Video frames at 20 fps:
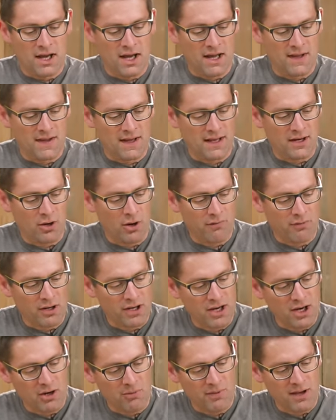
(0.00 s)
And then over
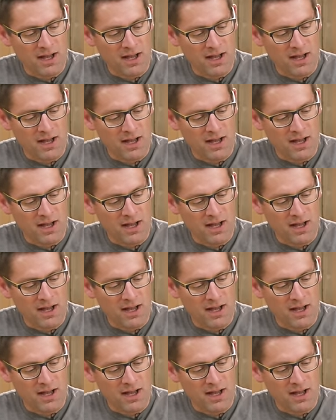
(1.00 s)
here